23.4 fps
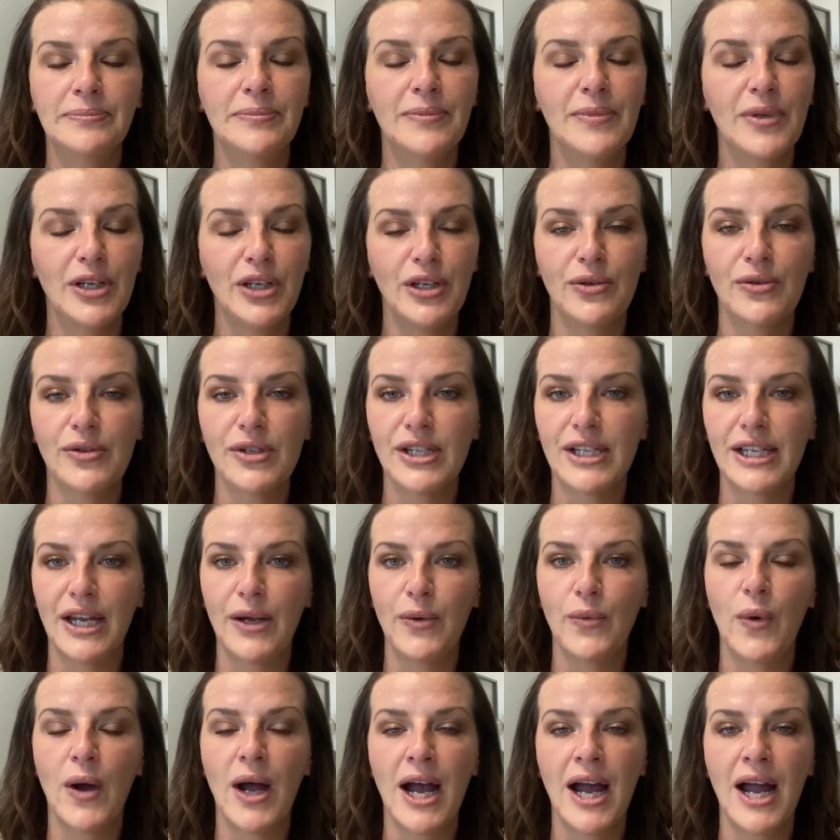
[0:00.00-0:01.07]
You'll see
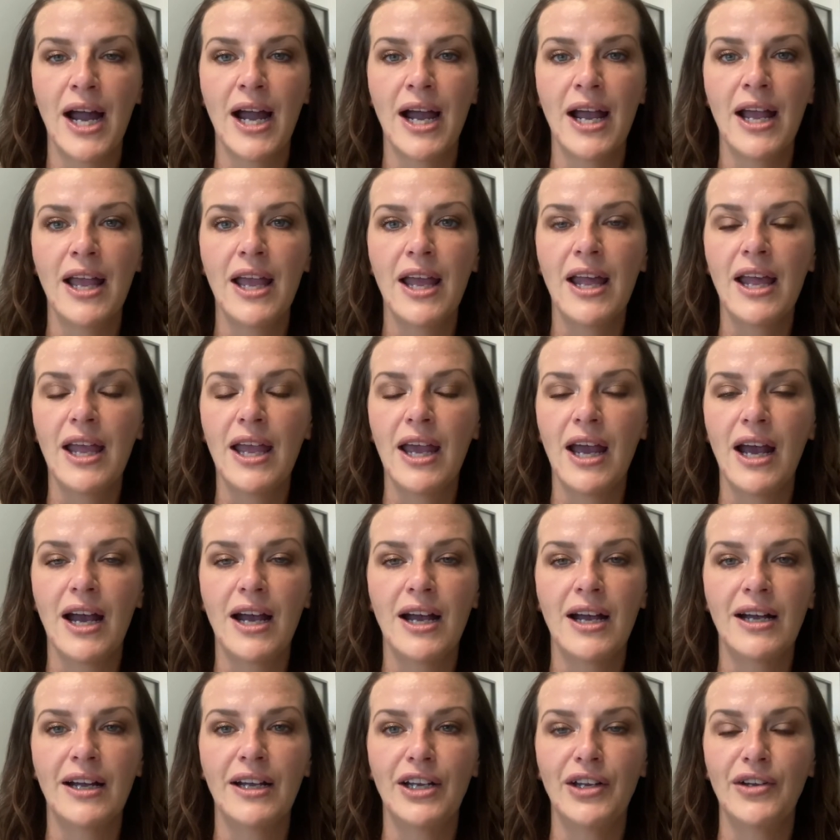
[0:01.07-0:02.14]
why.
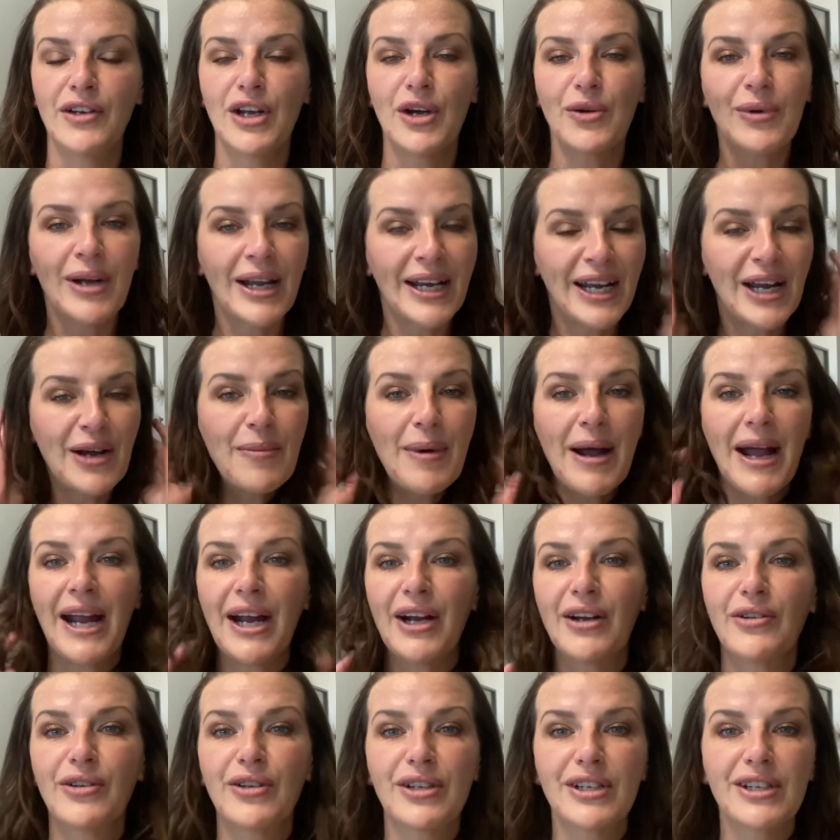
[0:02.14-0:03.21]
Right now my
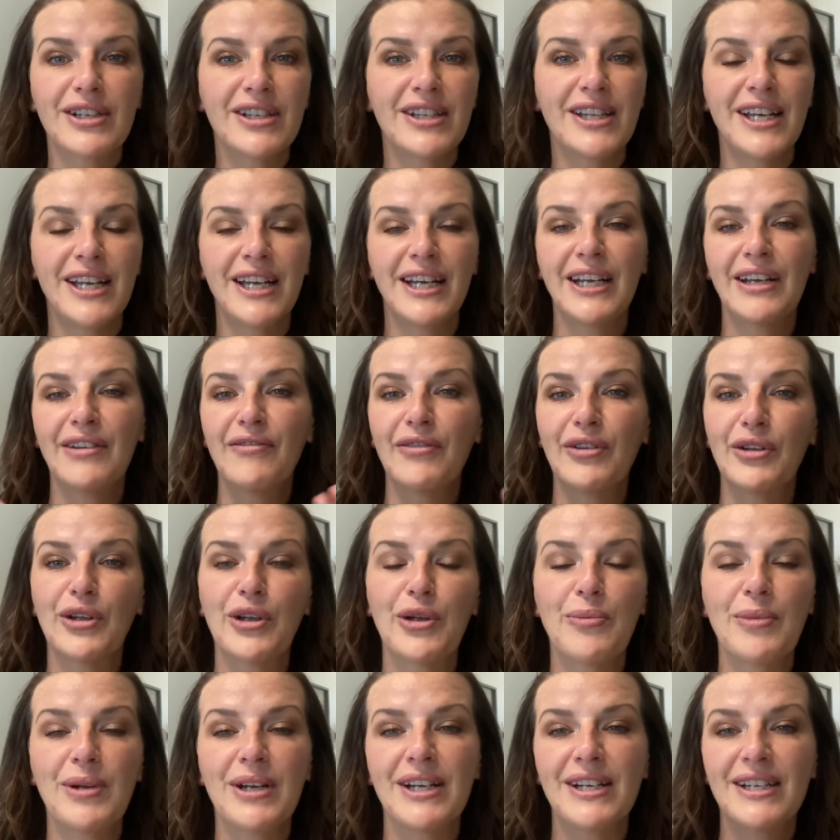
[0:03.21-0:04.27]
hair looks thick and
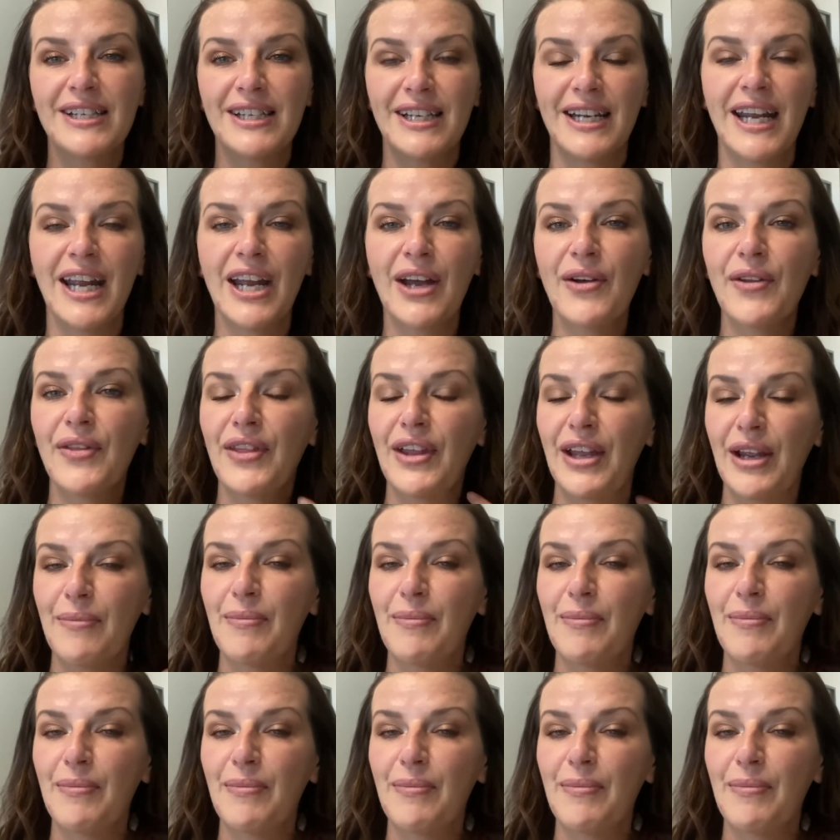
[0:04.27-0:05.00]
voluminous and healthy,